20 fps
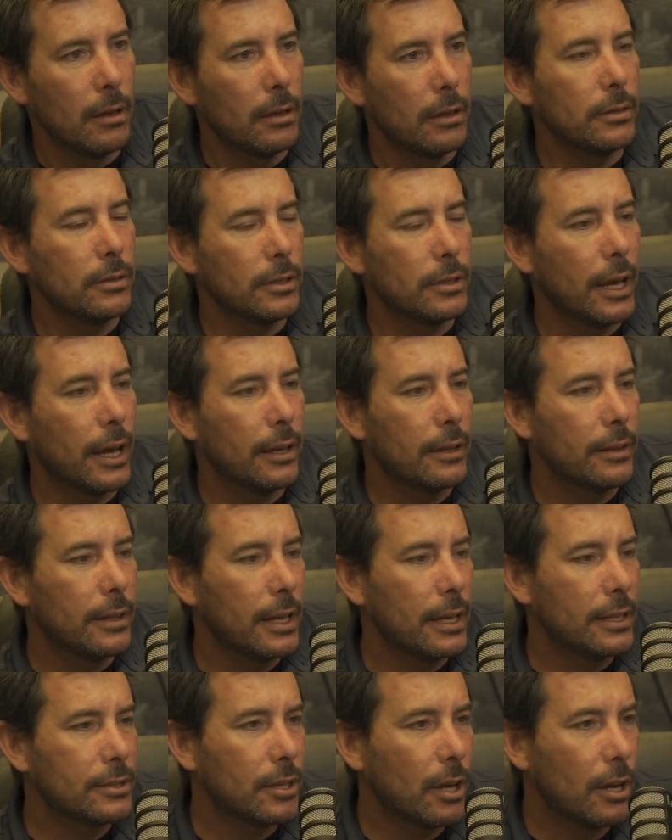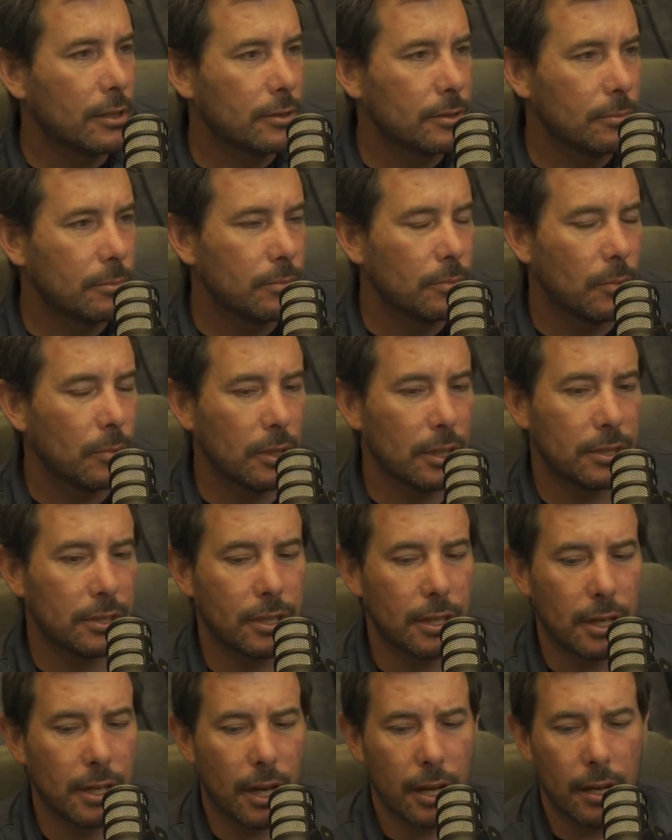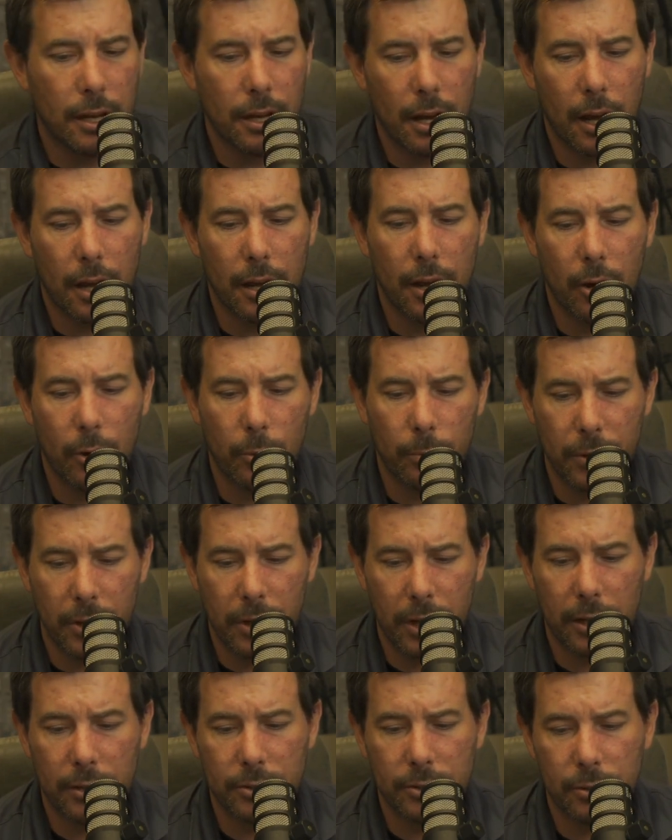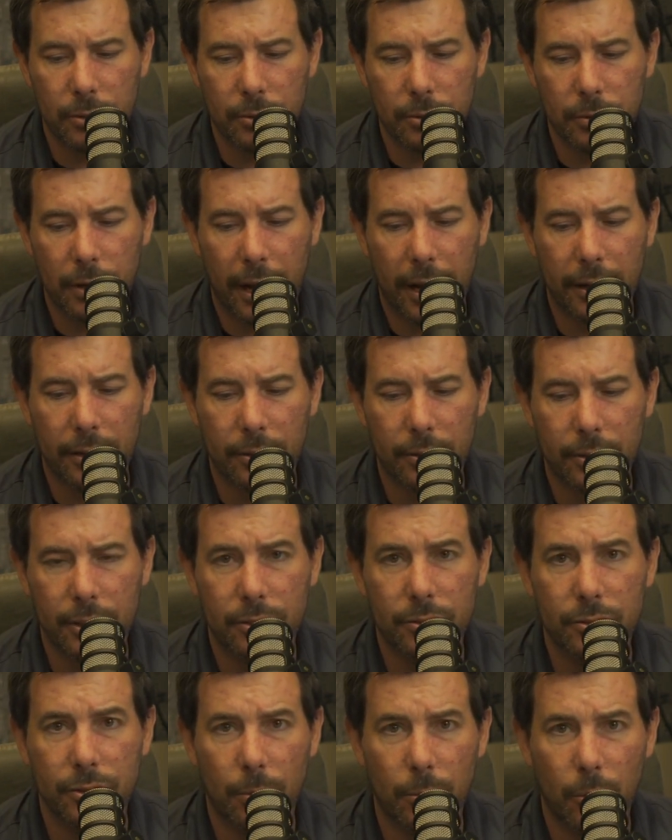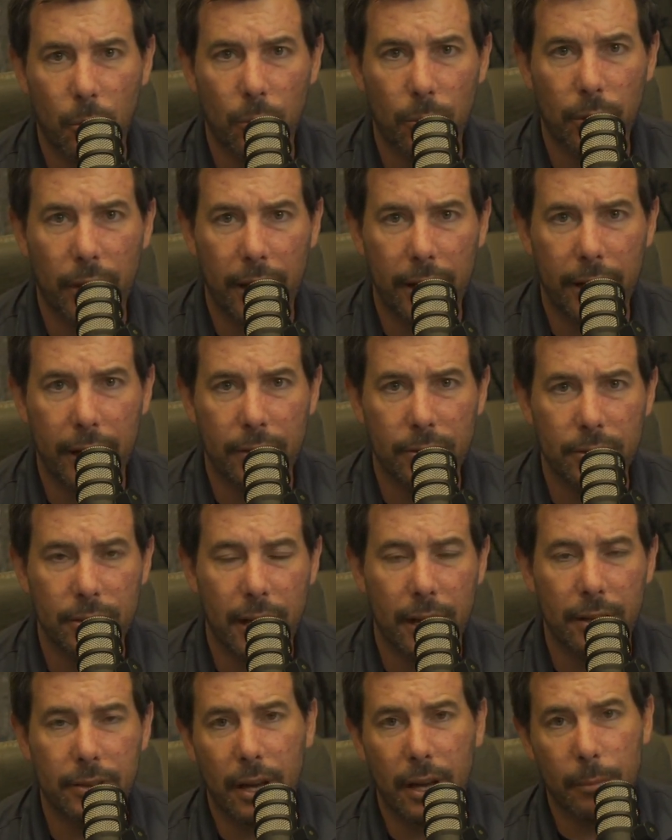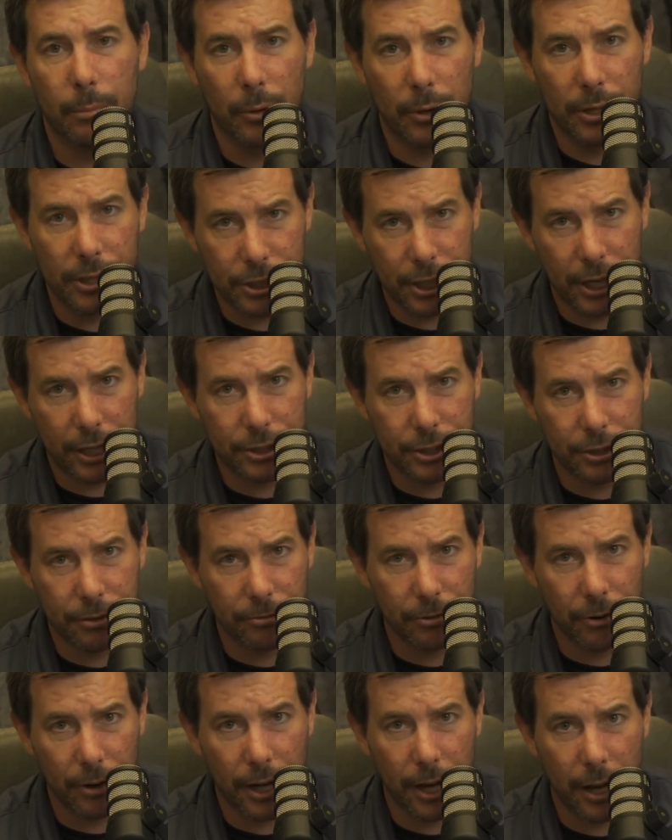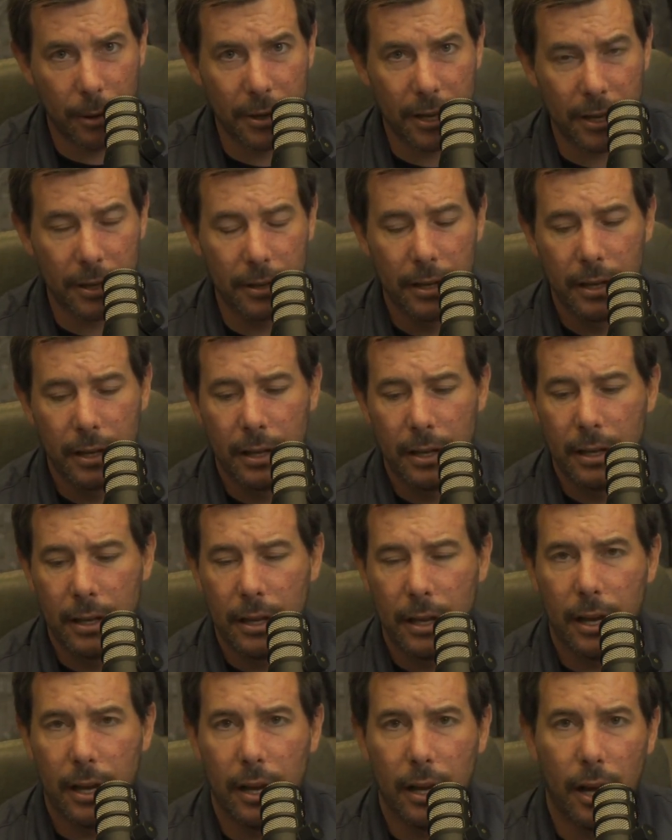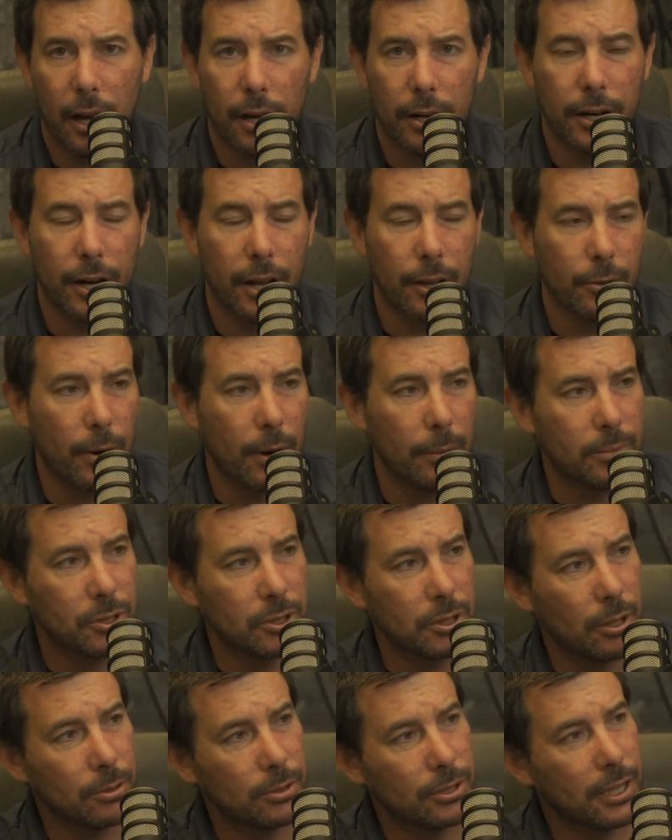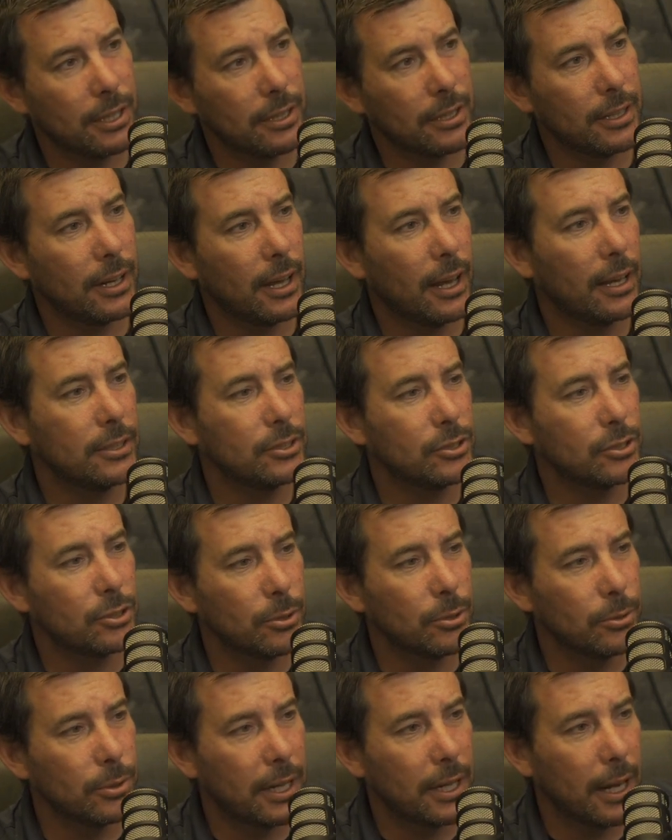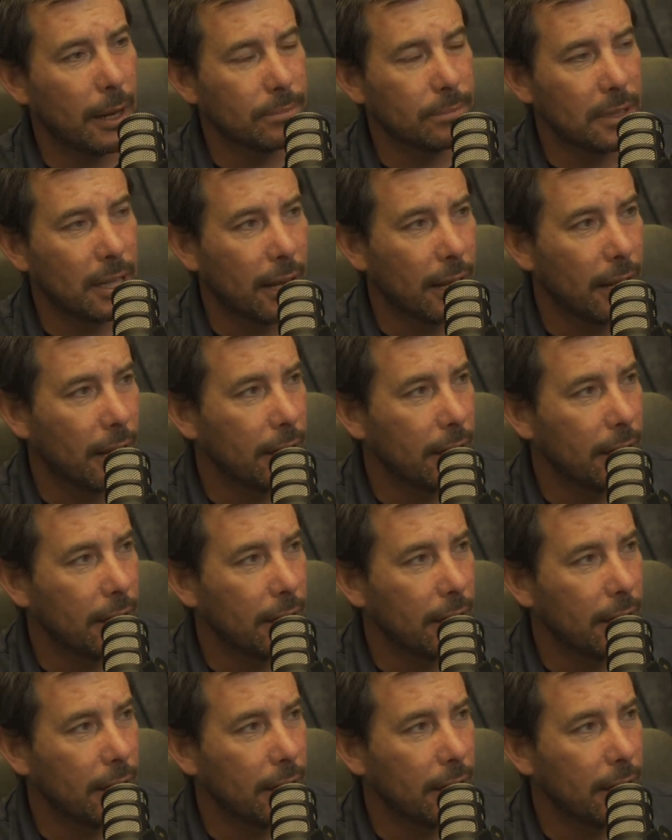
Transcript: Yeah, that's awesome. Well, listen, I hope you guys are handling the summer okay down south. I appreciate you for coming on another episode. Dylan, I screwed it up today.